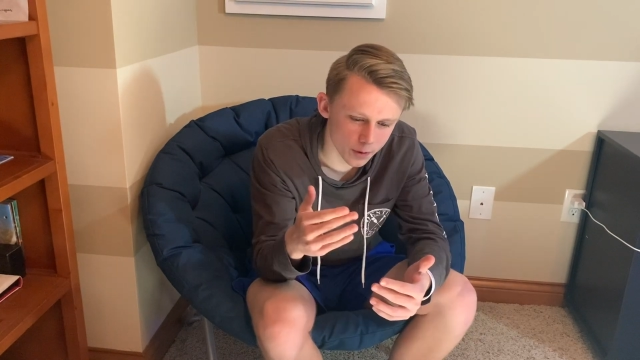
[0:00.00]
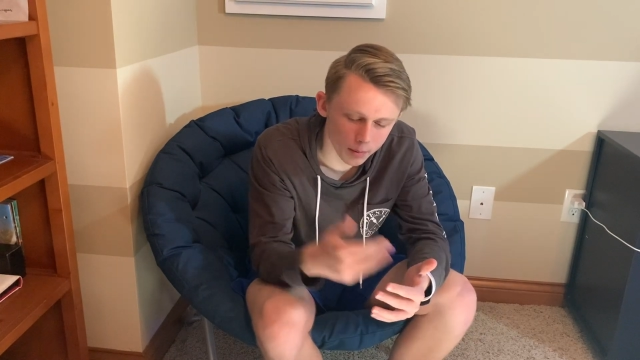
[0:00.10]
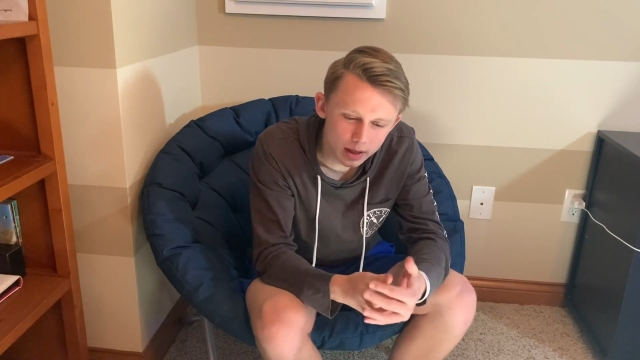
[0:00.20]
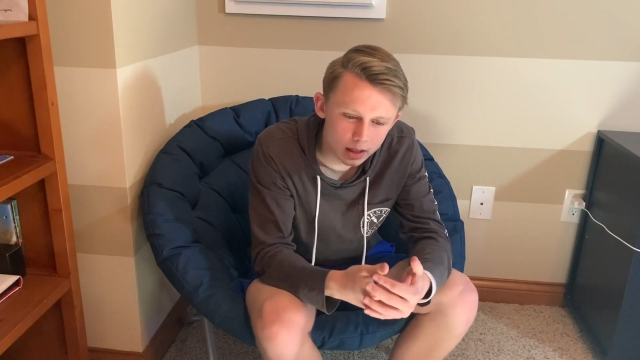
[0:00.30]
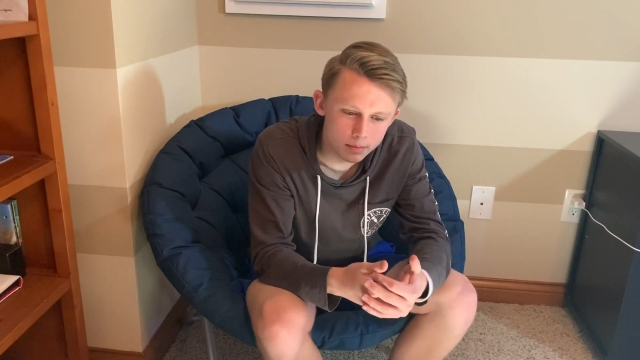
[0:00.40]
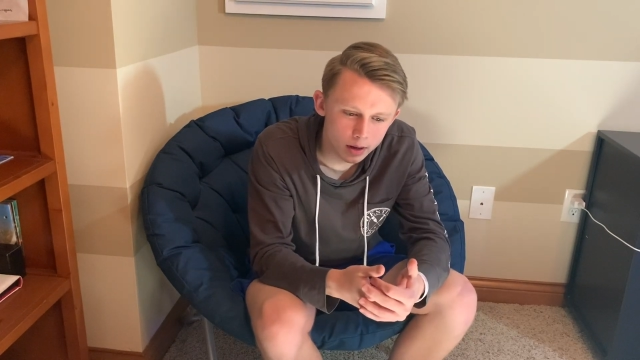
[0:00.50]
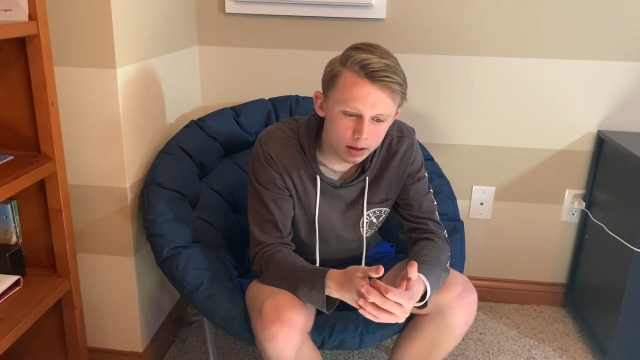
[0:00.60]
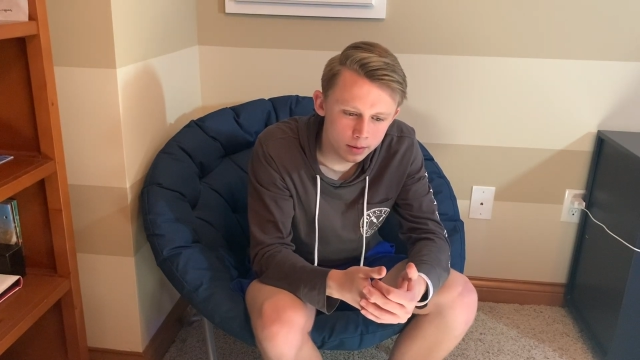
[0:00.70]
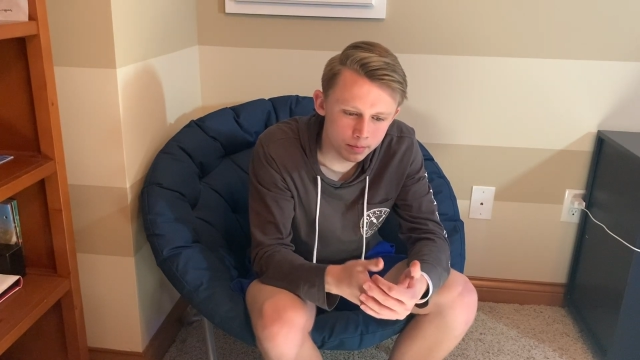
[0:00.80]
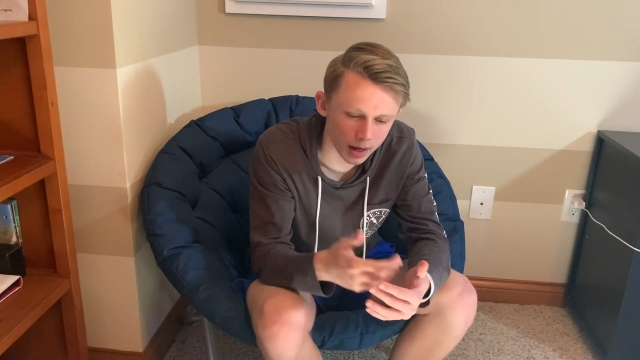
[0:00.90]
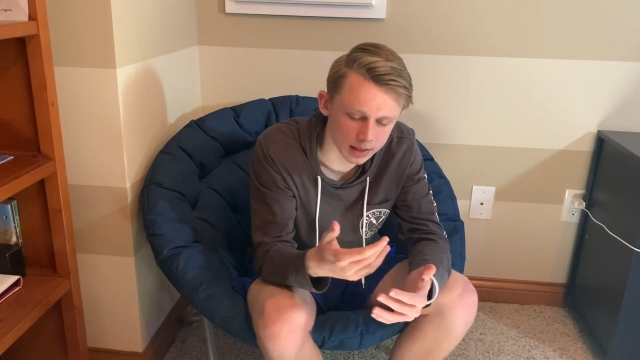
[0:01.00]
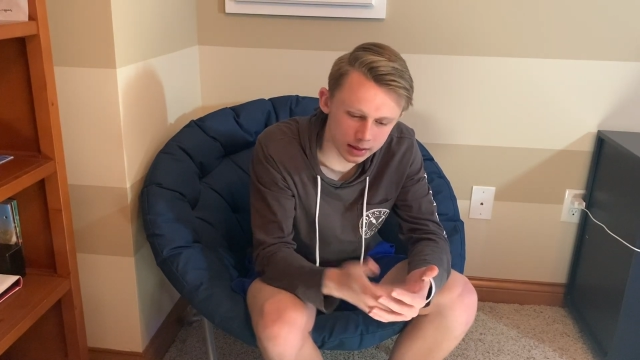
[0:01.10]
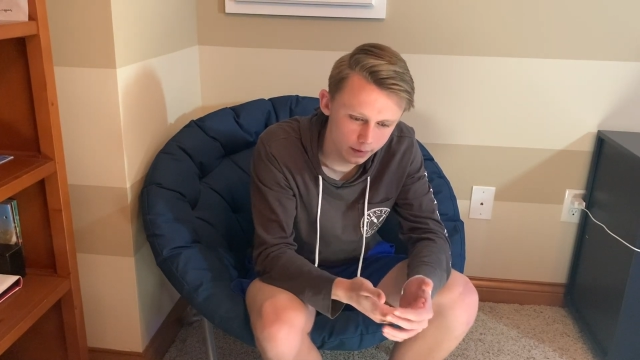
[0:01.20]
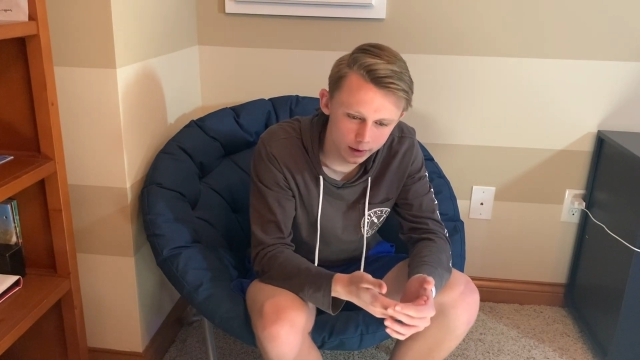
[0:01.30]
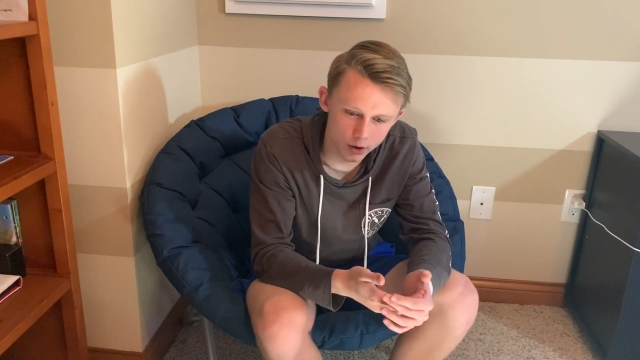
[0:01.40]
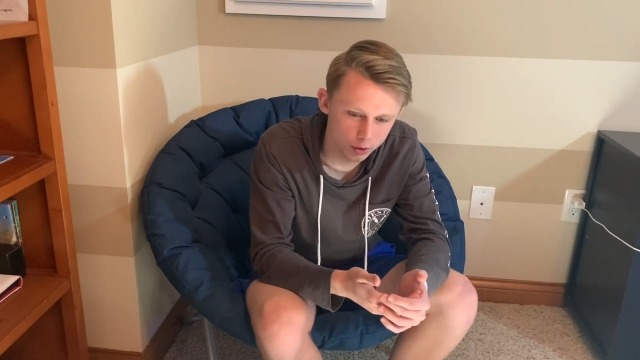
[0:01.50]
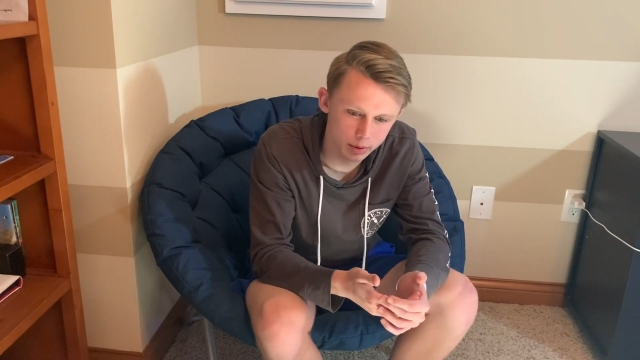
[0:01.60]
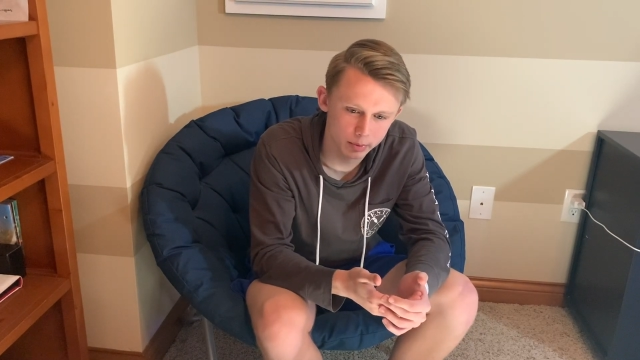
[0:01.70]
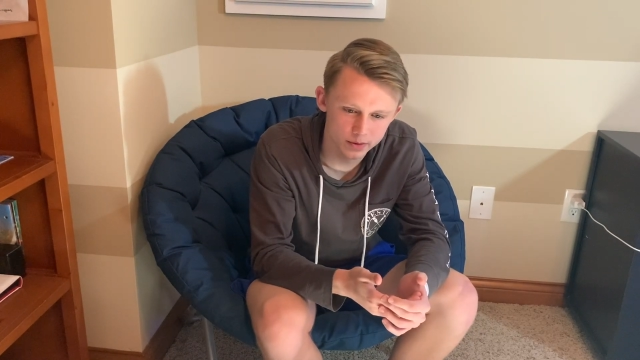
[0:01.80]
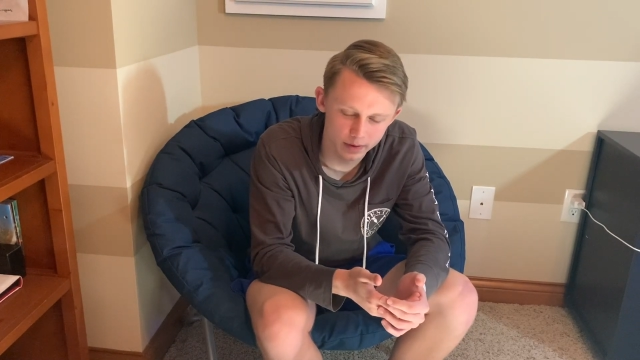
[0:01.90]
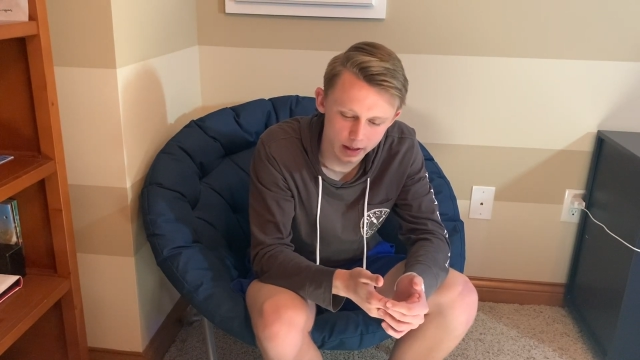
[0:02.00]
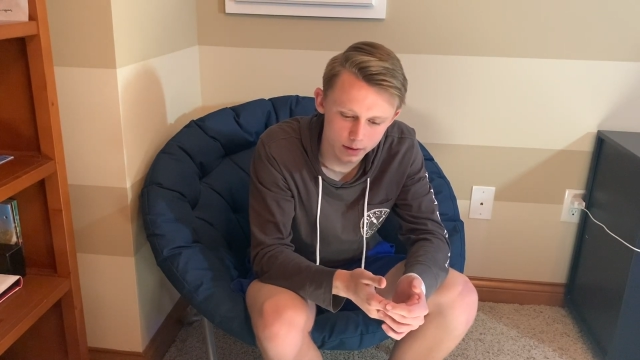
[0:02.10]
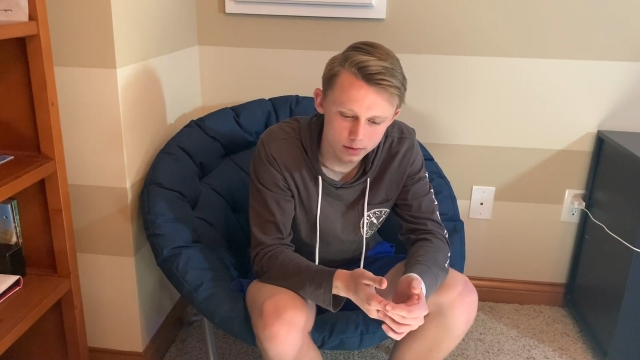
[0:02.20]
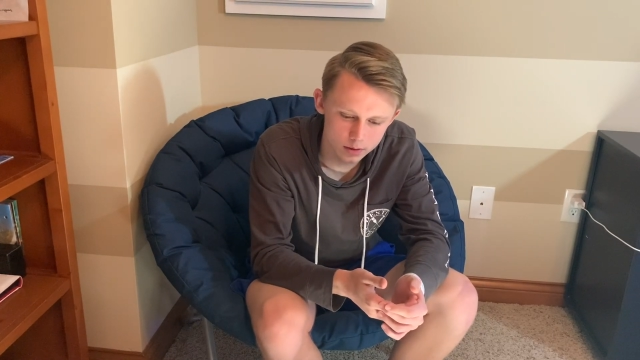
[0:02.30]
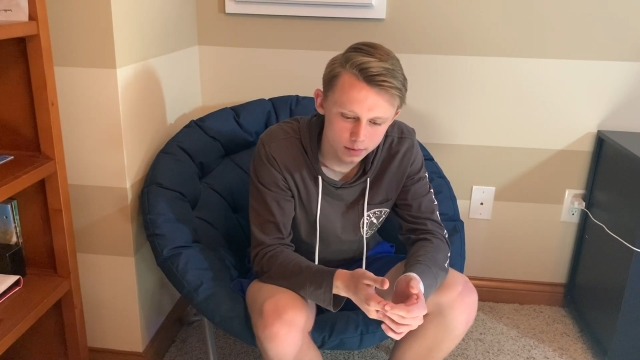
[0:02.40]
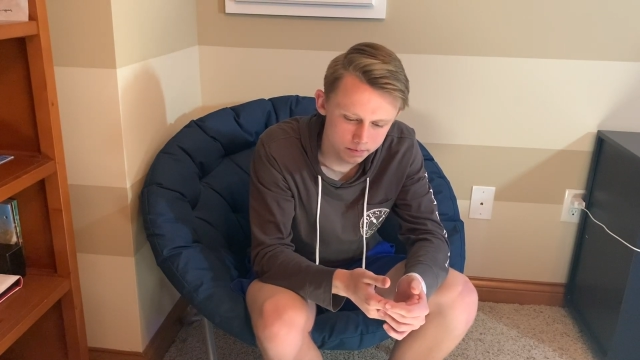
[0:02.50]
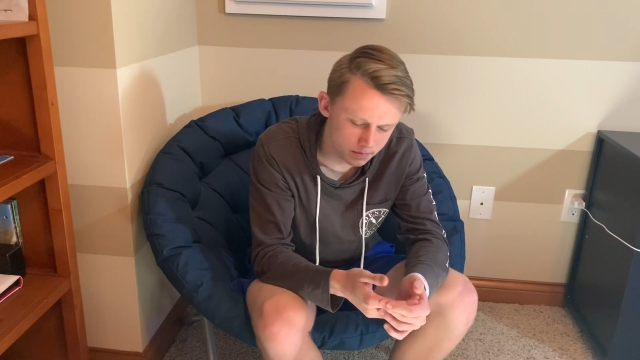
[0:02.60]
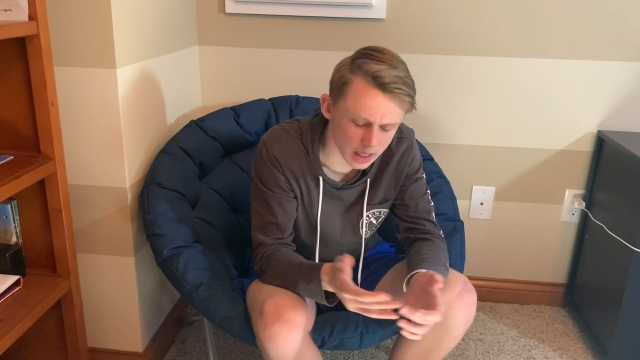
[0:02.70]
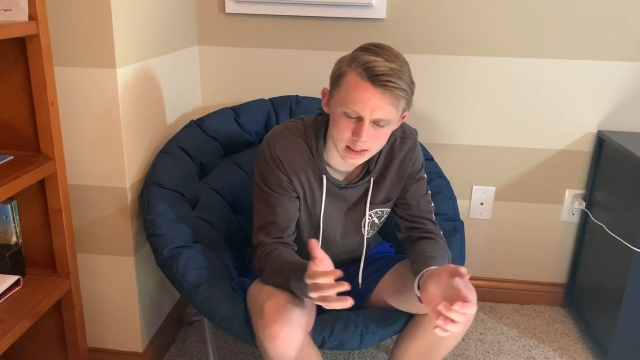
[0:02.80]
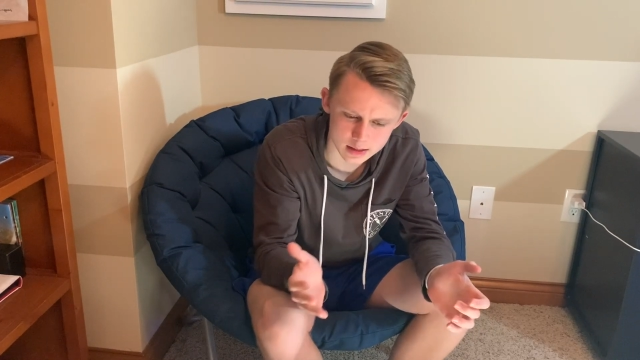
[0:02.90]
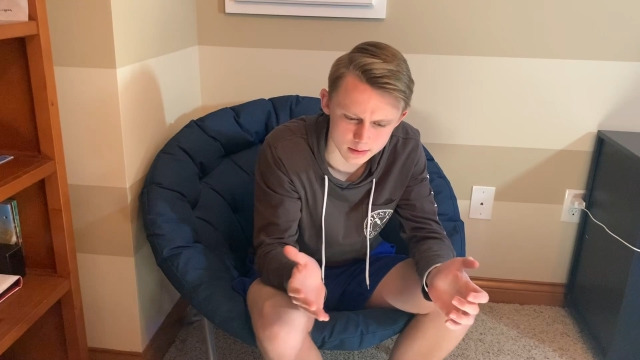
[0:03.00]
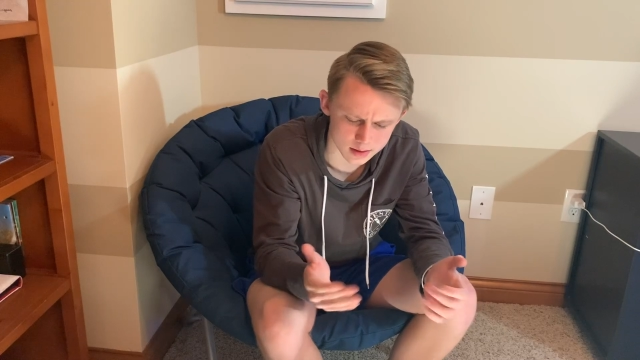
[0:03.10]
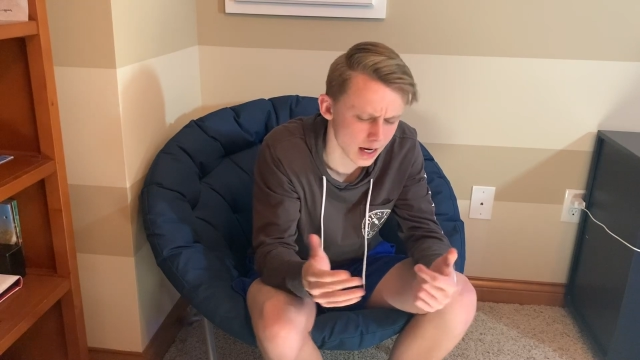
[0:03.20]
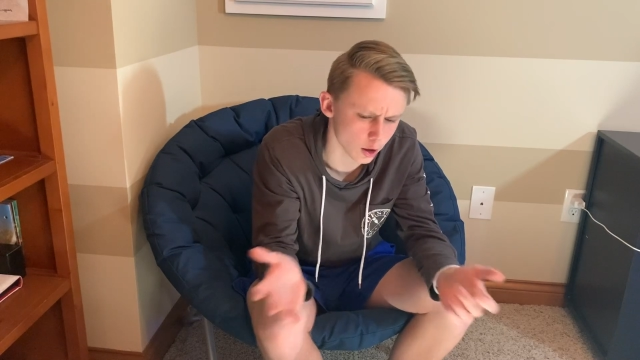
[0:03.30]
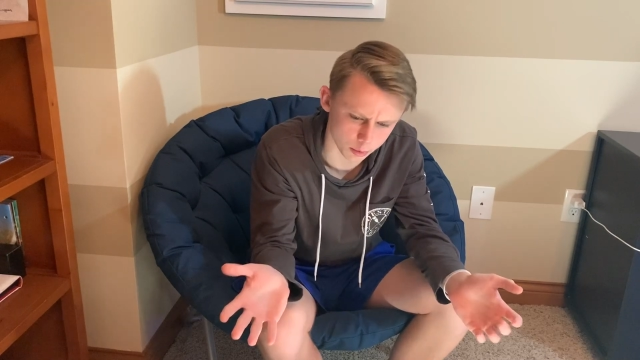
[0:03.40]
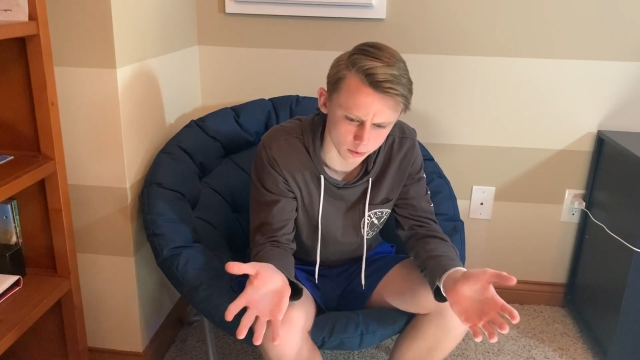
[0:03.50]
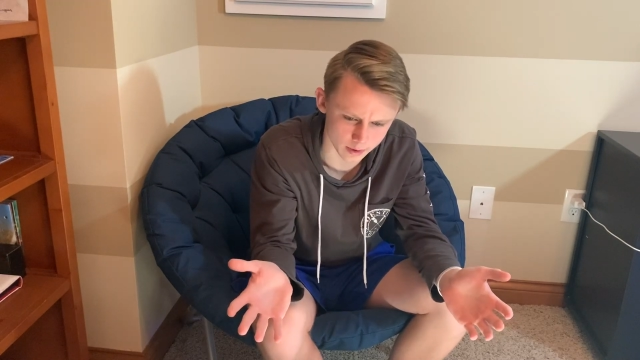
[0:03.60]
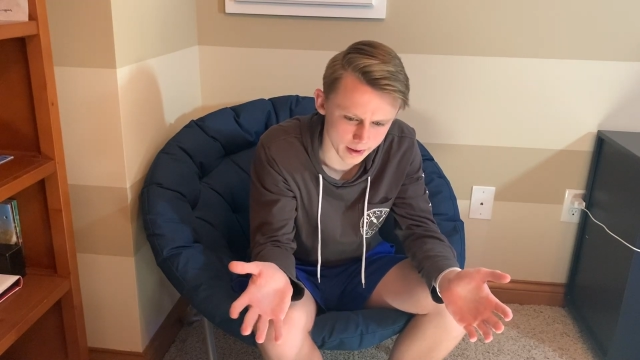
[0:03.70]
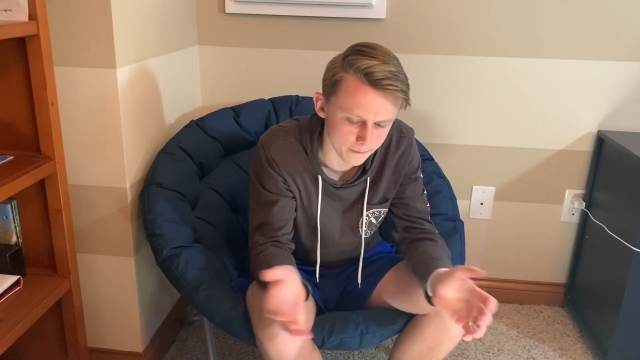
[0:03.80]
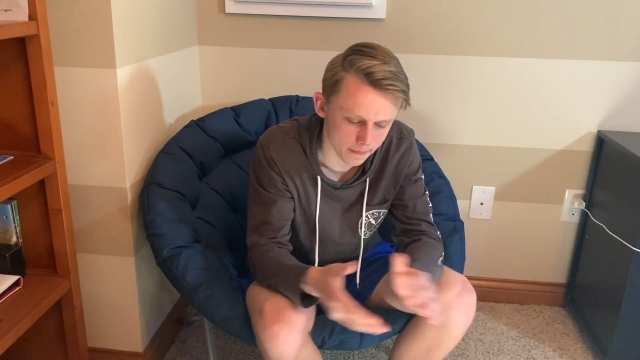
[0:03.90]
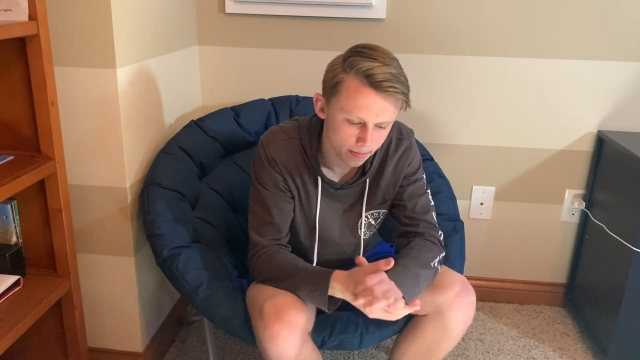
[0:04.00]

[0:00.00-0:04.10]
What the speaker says: they're making money by stealing other people's videos. That's terrible, right?